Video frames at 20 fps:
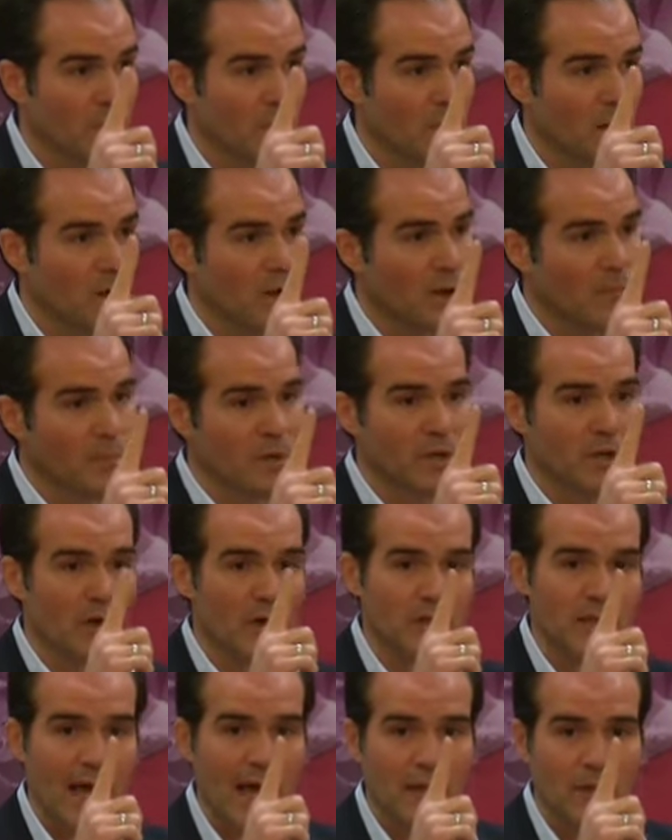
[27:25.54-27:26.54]
A company
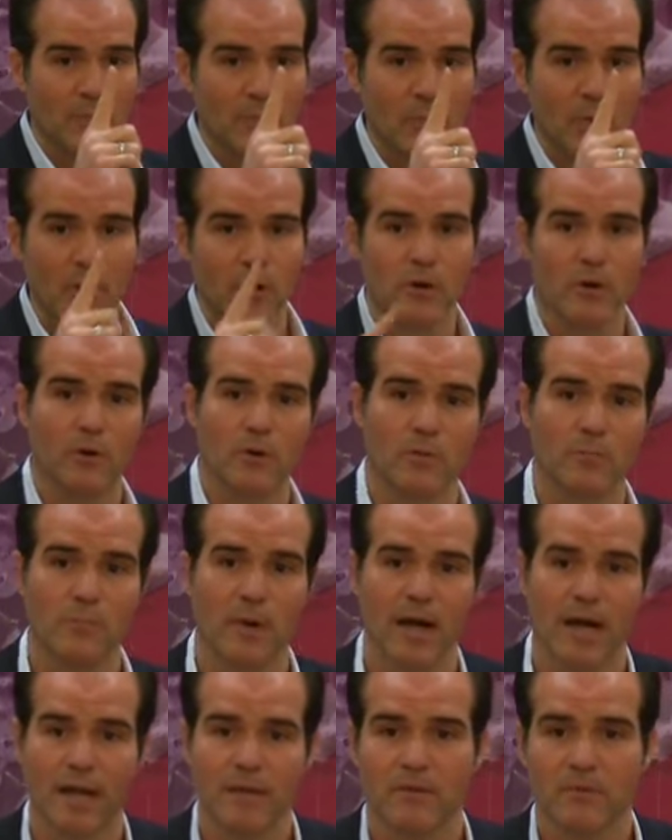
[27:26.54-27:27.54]
called Alimport, owned
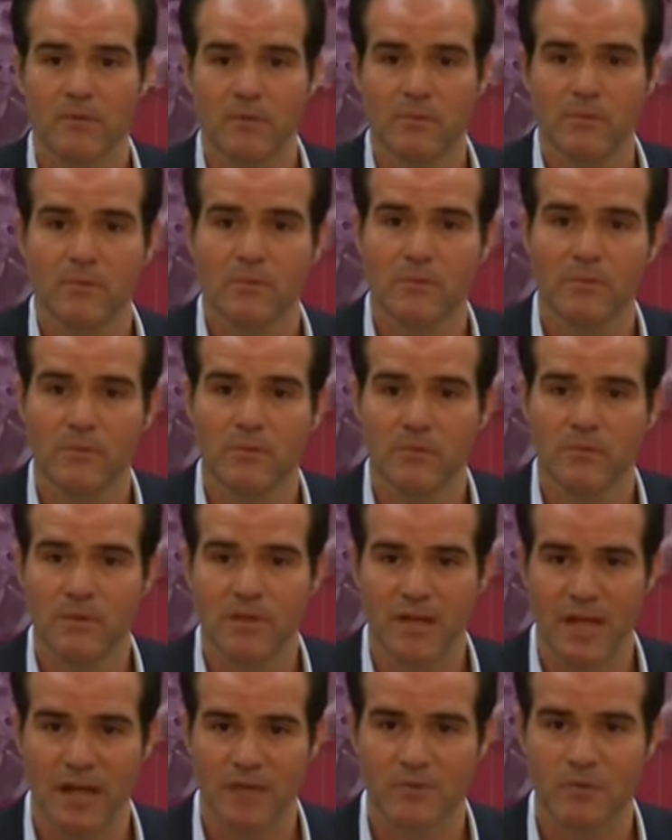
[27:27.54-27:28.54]
by
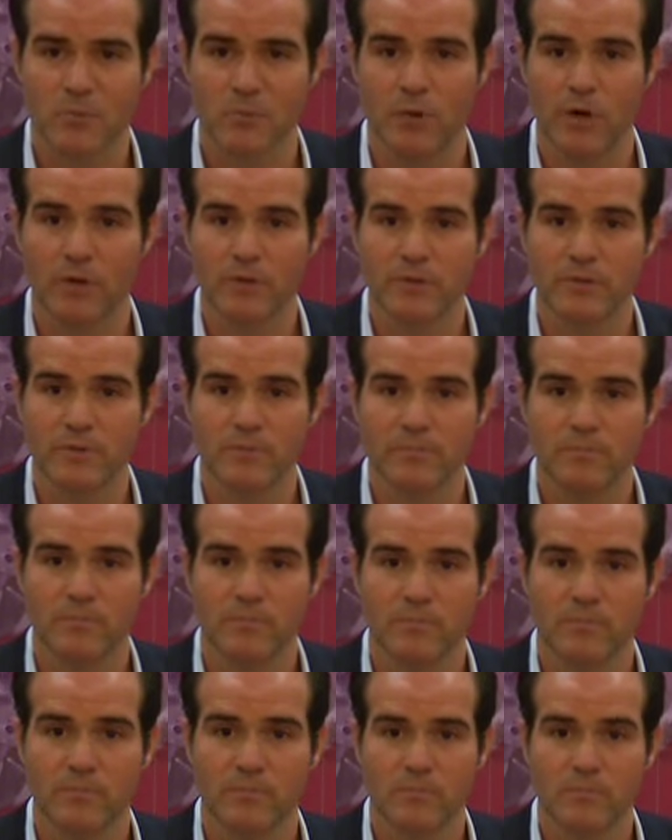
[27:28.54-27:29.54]
the Castro brothers.
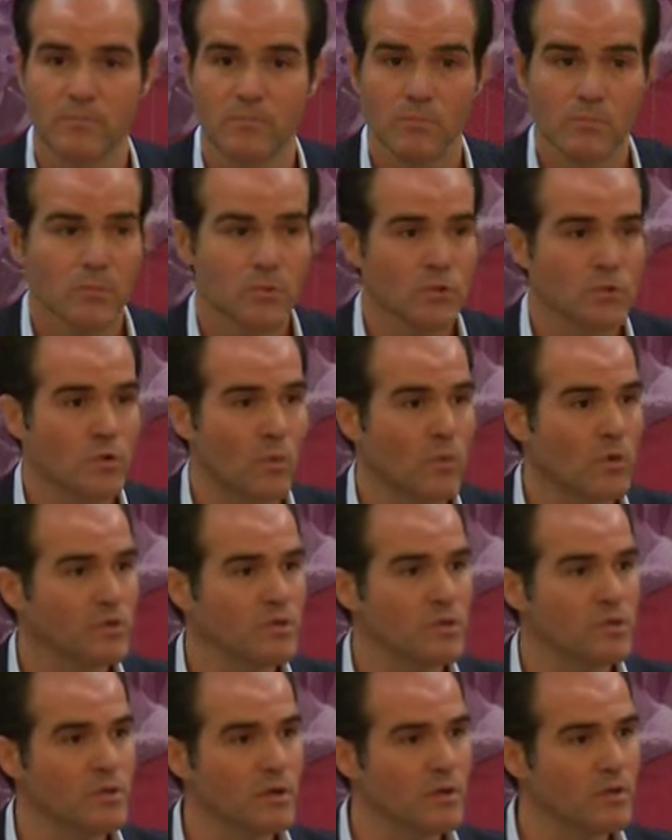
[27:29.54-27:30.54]
So where's
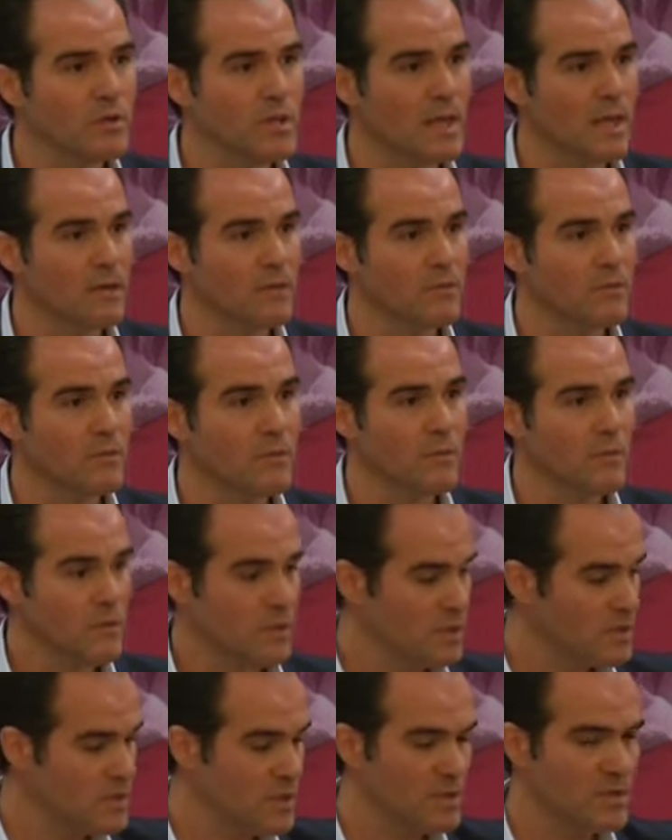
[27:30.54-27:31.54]
the trickle down?
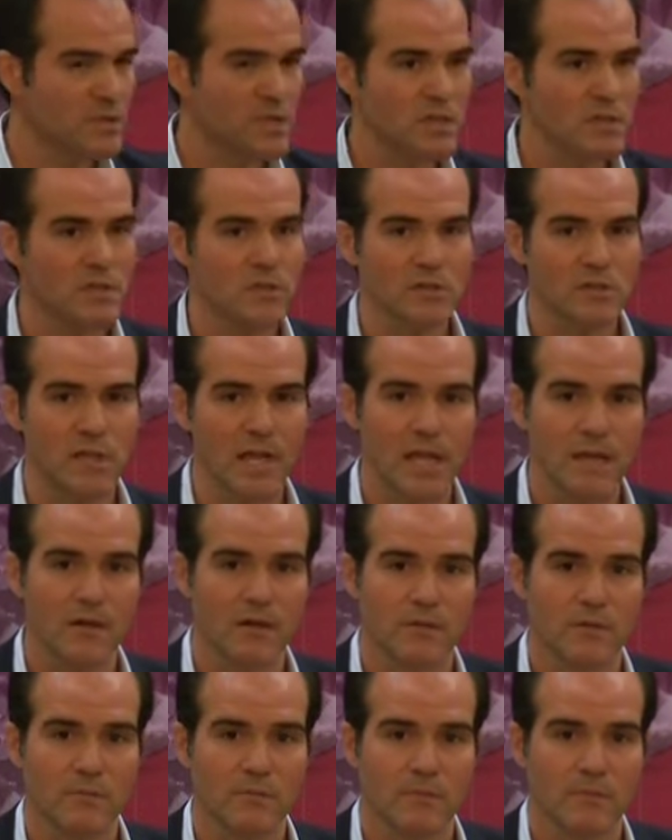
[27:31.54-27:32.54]
16 years
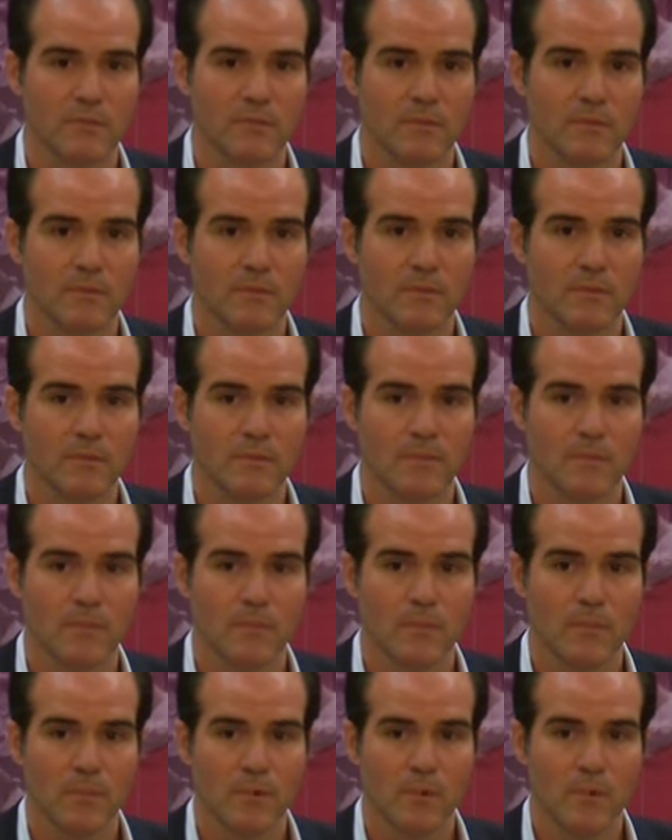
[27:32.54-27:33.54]
later.
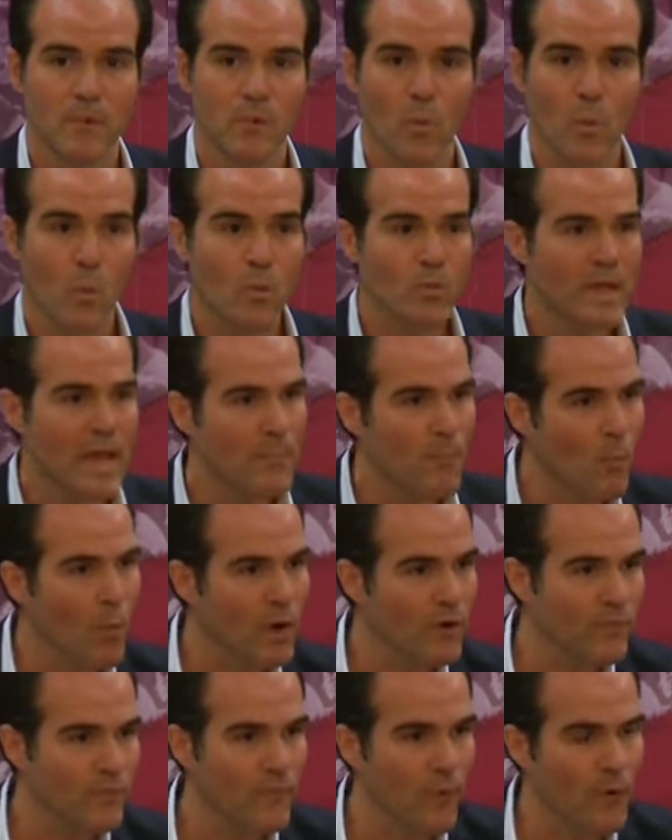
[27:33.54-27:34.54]
Name
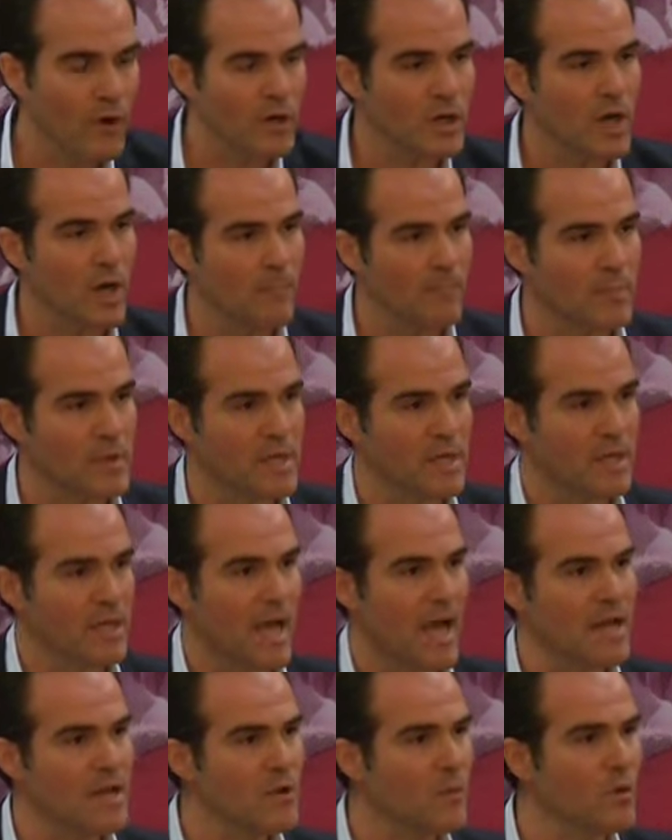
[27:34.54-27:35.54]
one foreign company
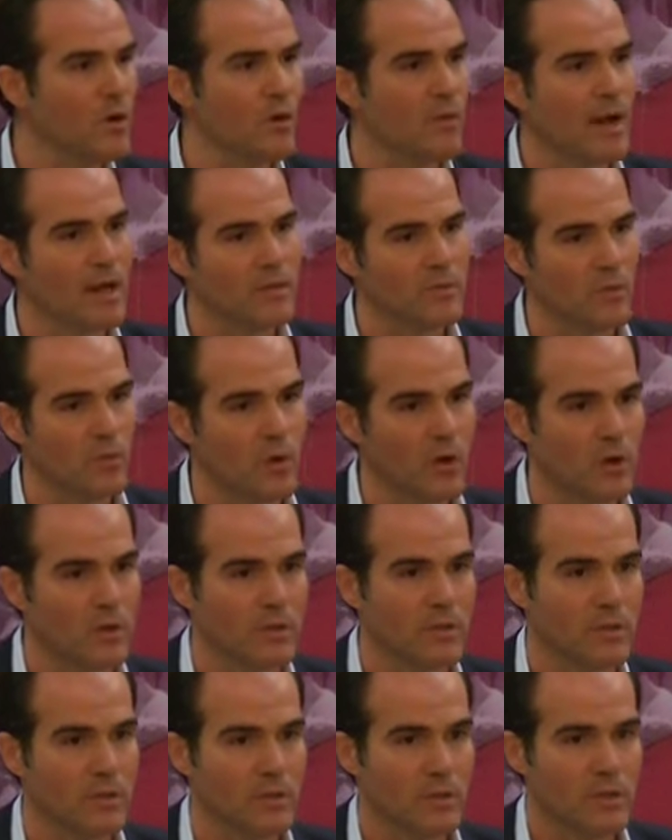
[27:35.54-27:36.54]
anywhere around the
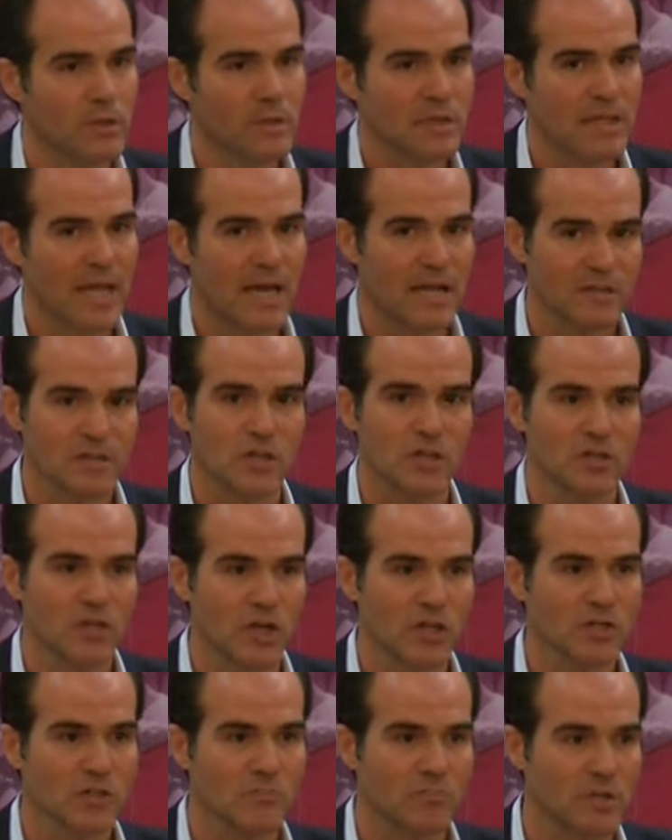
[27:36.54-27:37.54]
world that has
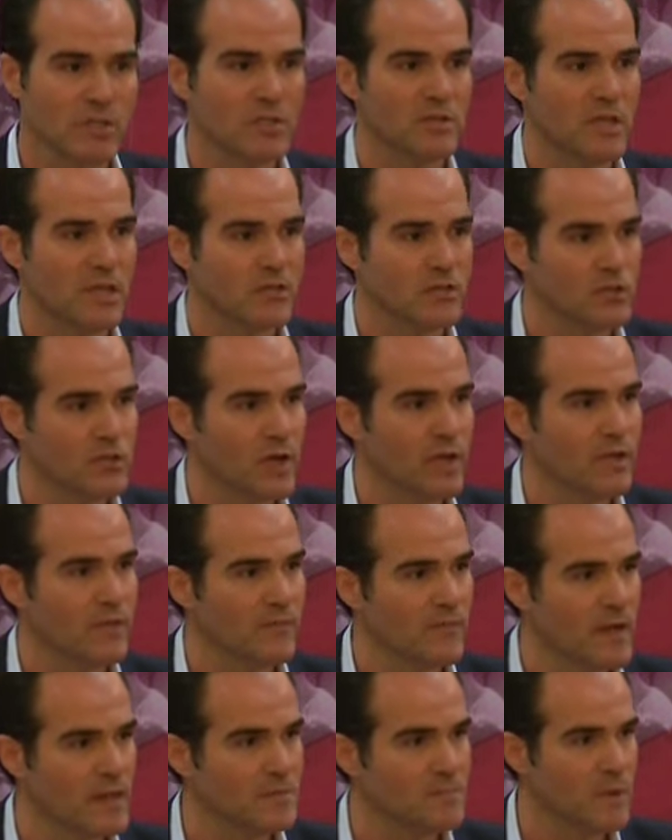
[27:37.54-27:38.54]
conducted business as trade
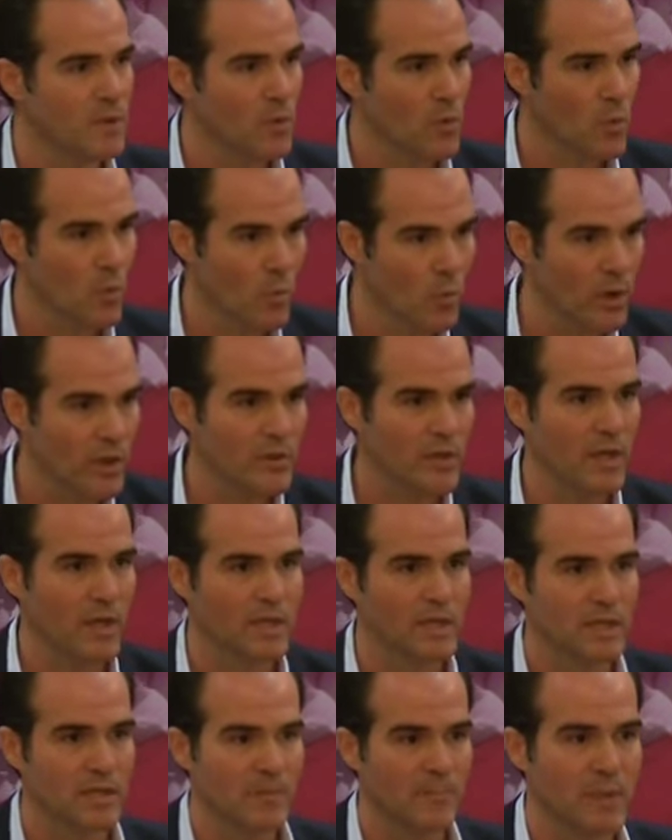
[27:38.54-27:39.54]
investment with
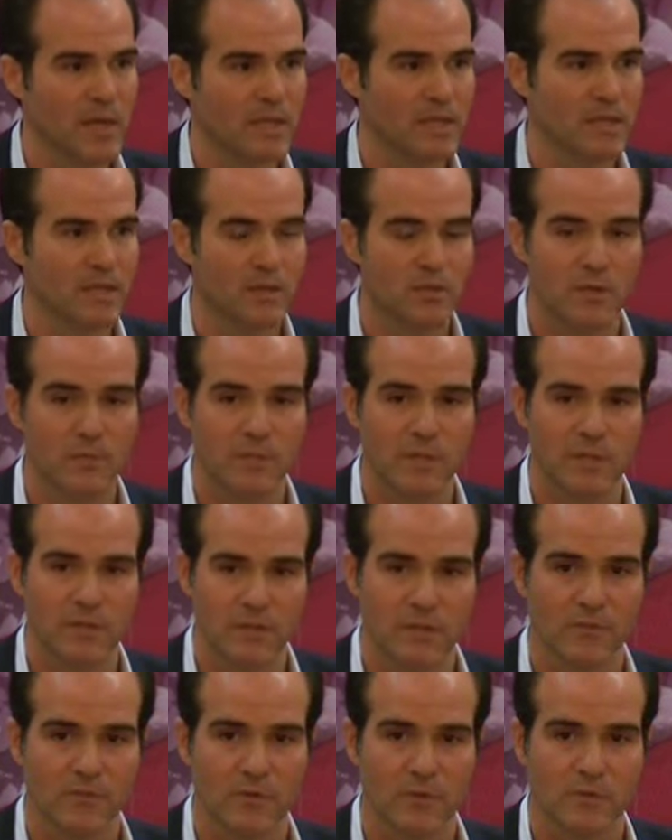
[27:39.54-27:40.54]
an independent Cuban, an
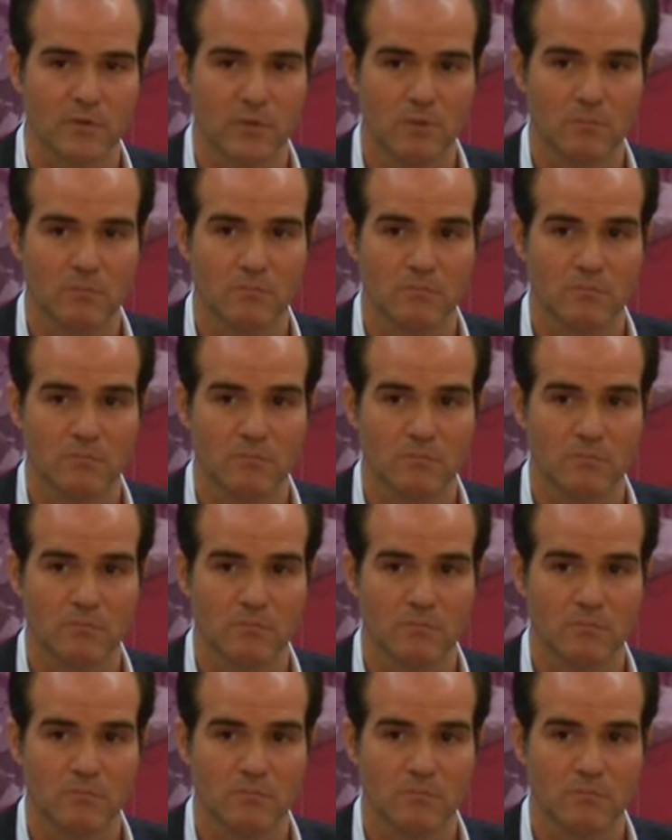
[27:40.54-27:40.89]
individual.